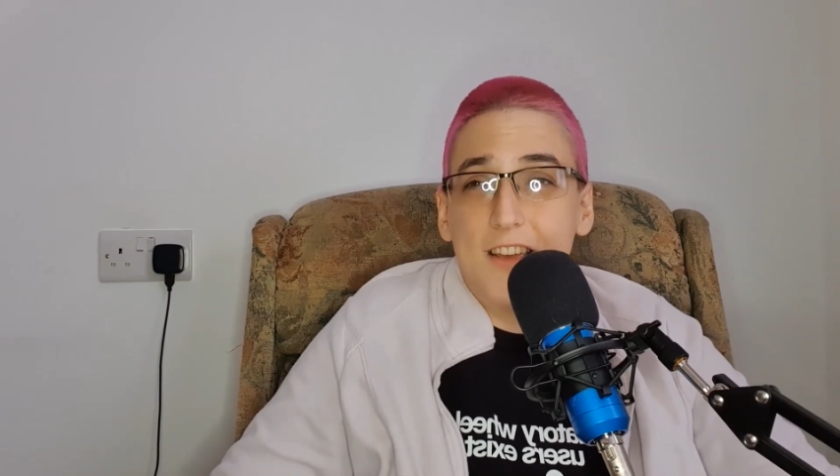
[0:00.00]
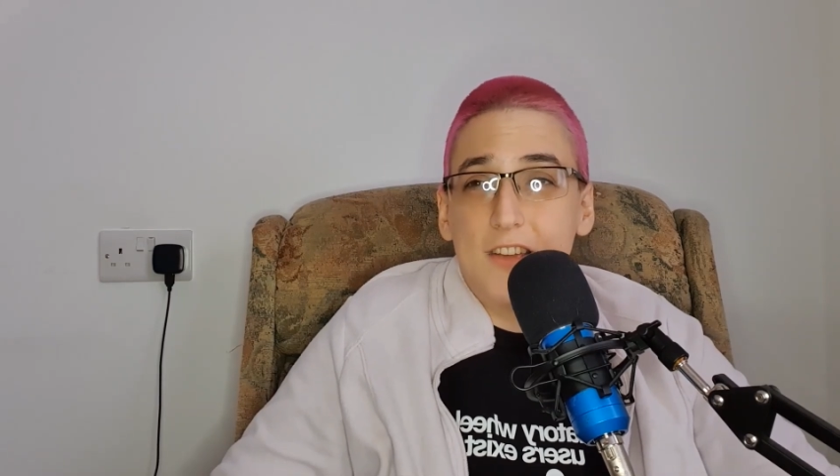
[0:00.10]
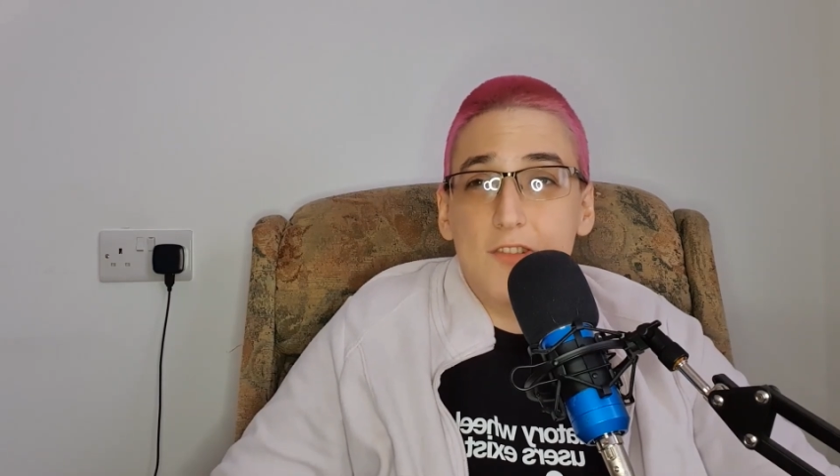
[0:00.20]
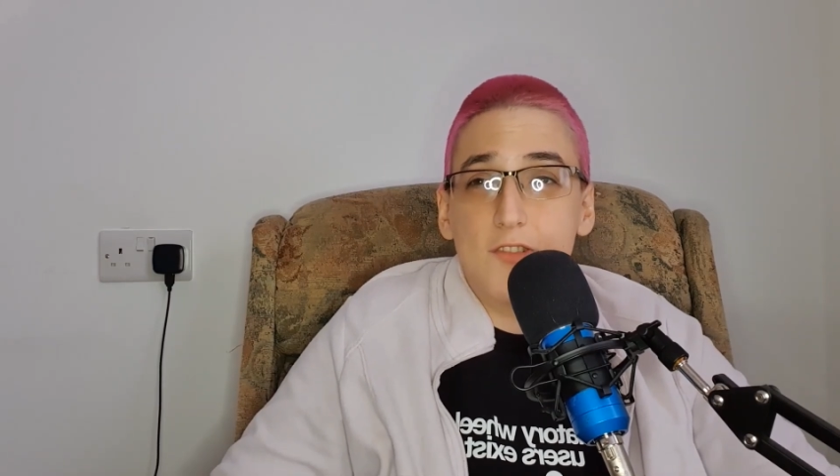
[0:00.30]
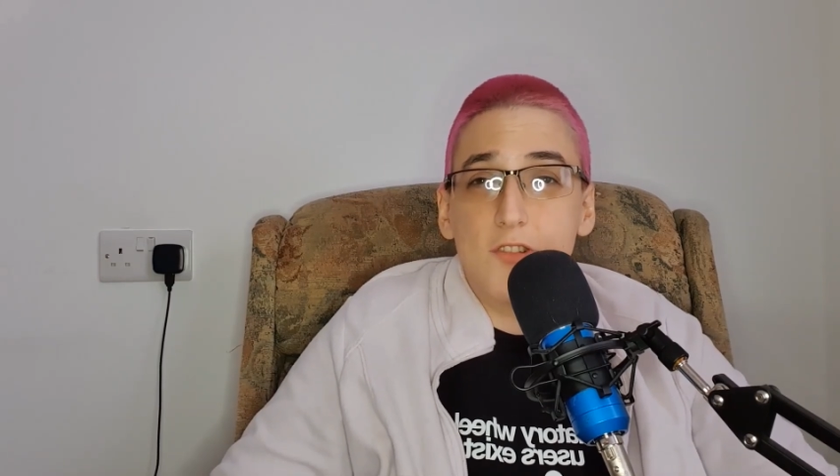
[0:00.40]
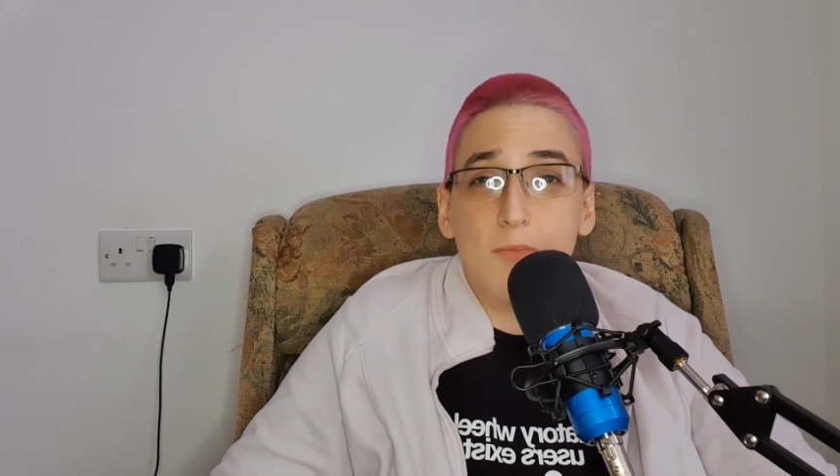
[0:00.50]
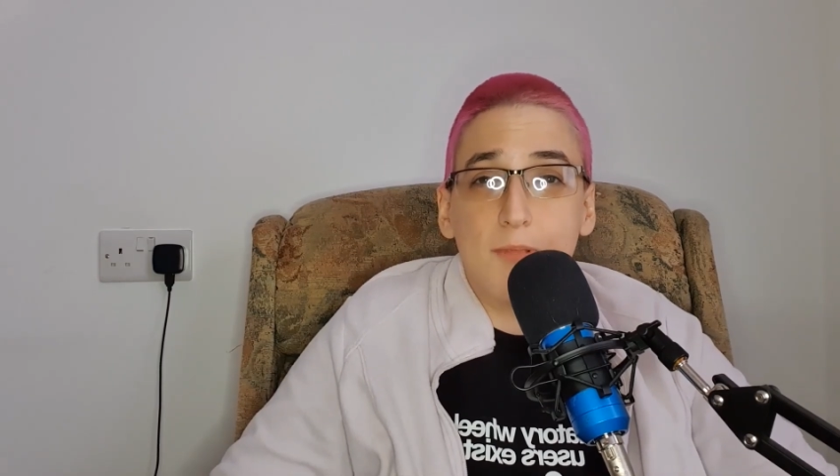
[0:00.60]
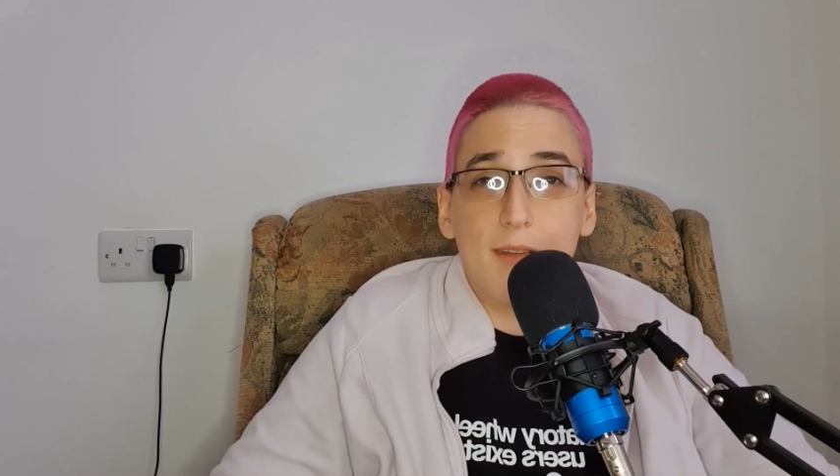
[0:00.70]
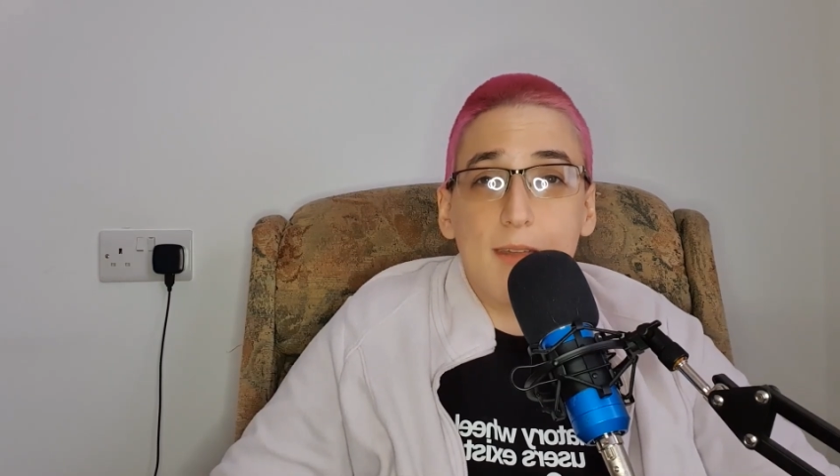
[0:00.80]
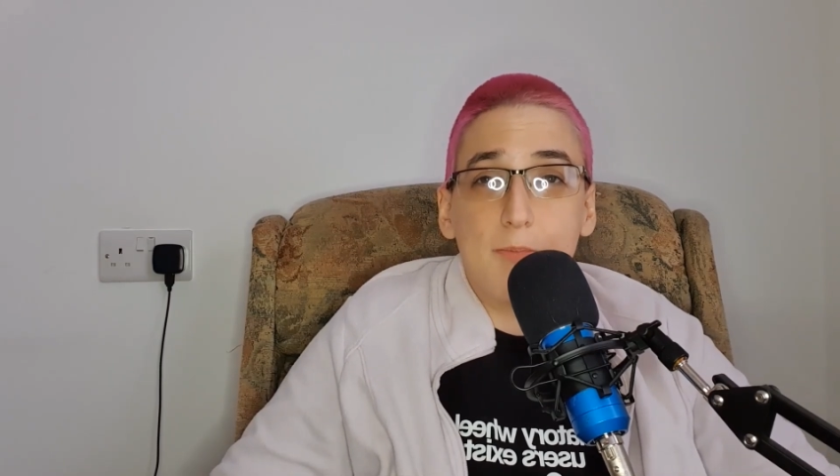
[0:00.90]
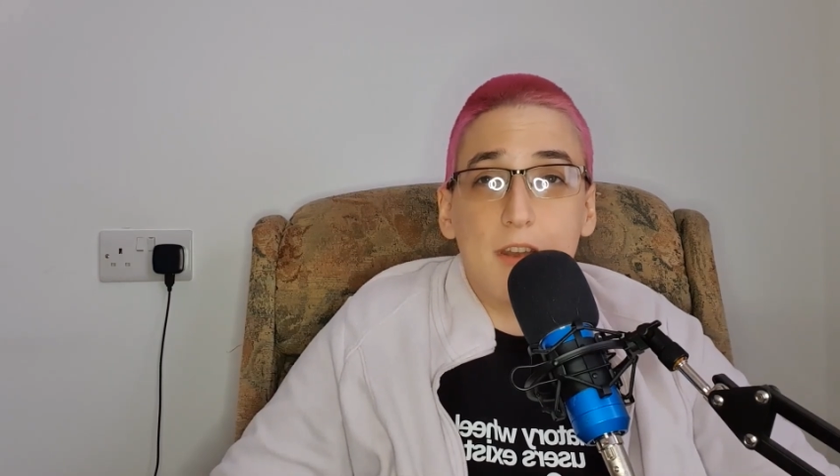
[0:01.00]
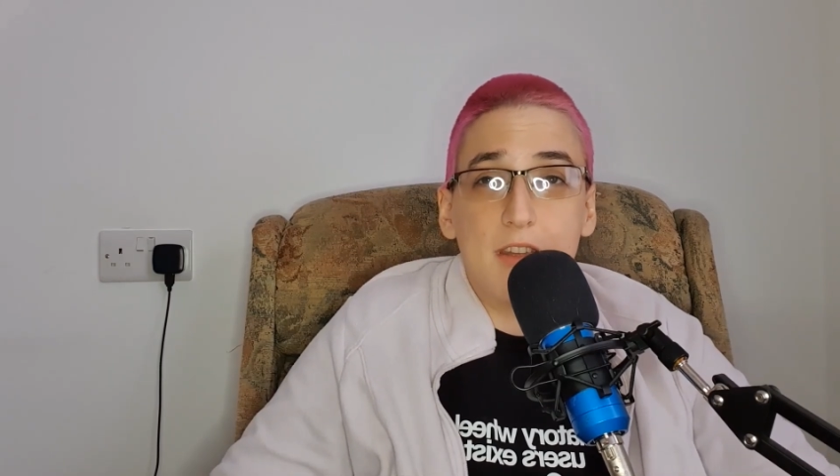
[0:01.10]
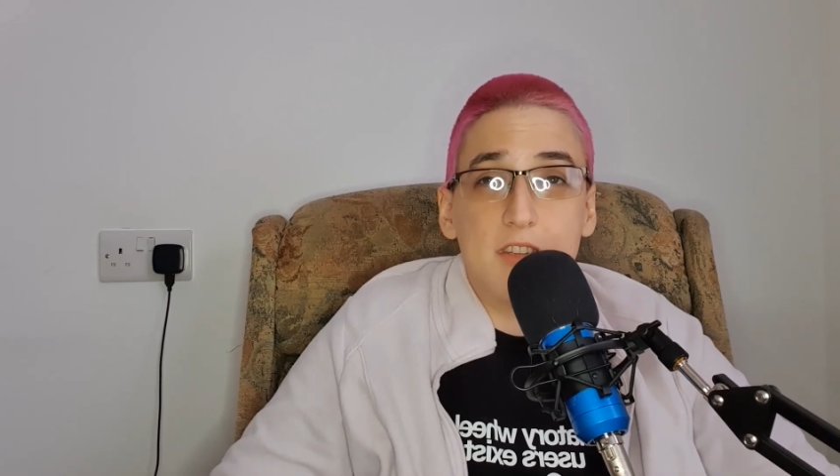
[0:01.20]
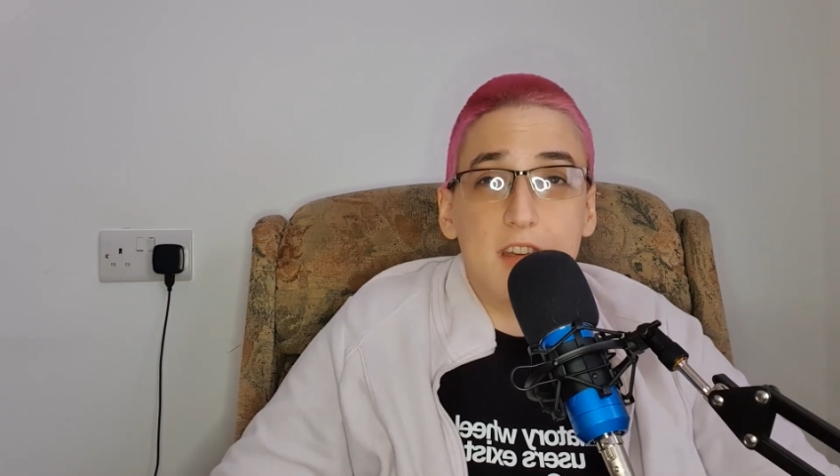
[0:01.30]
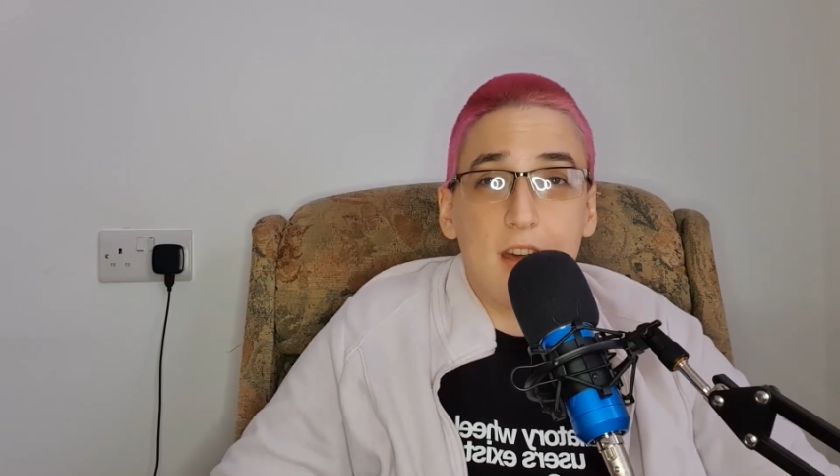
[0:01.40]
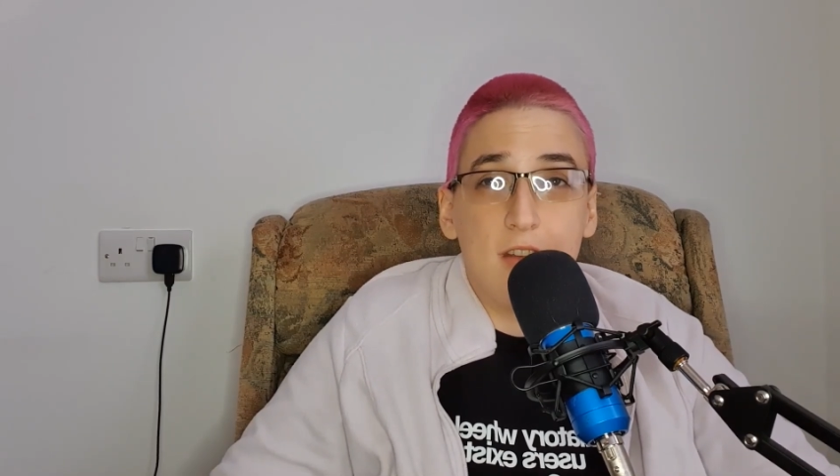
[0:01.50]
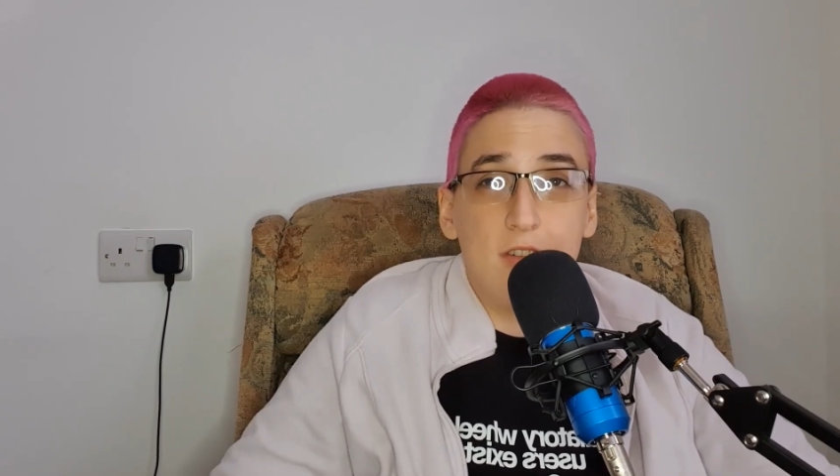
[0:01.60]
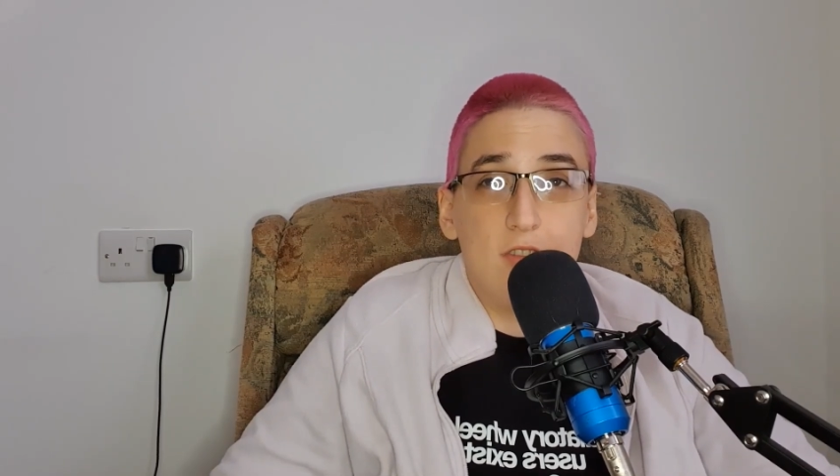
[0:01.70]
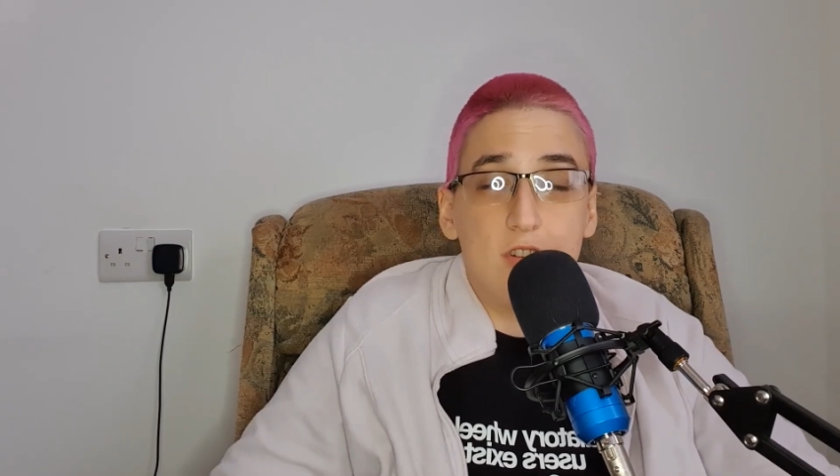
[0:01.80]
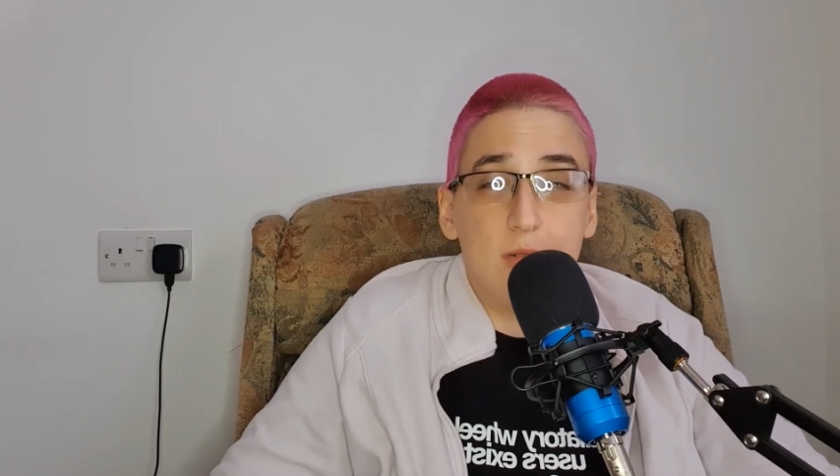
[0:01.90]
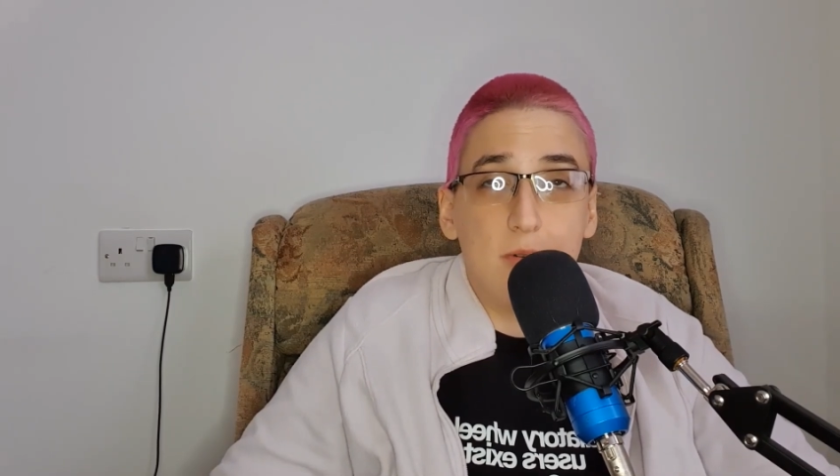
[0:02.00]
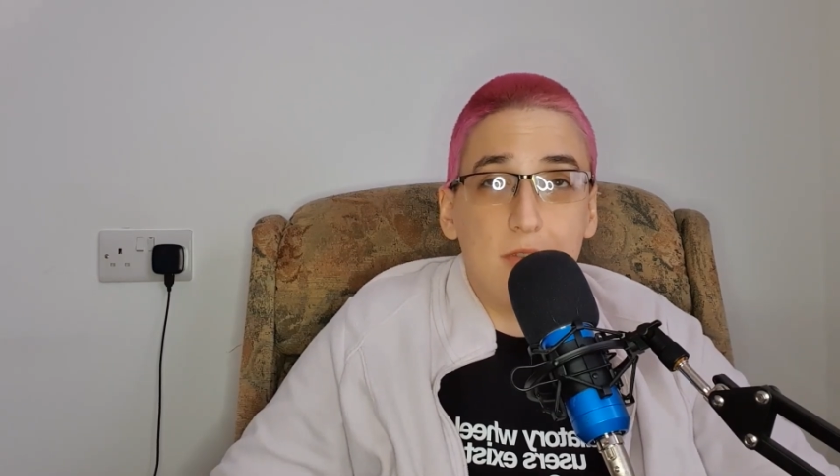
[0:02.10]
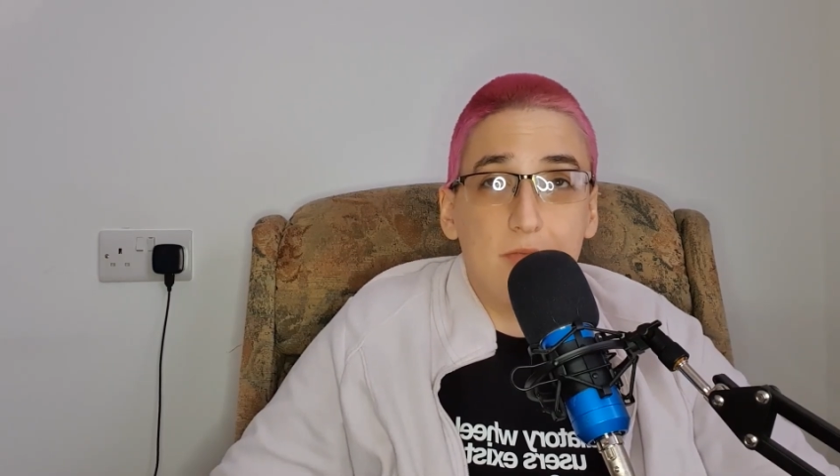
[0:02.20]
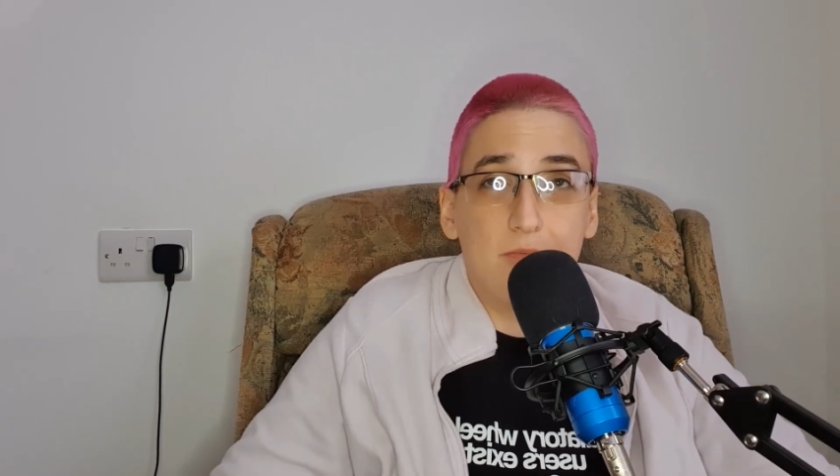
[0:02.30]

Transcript: So somebody please tell YouTube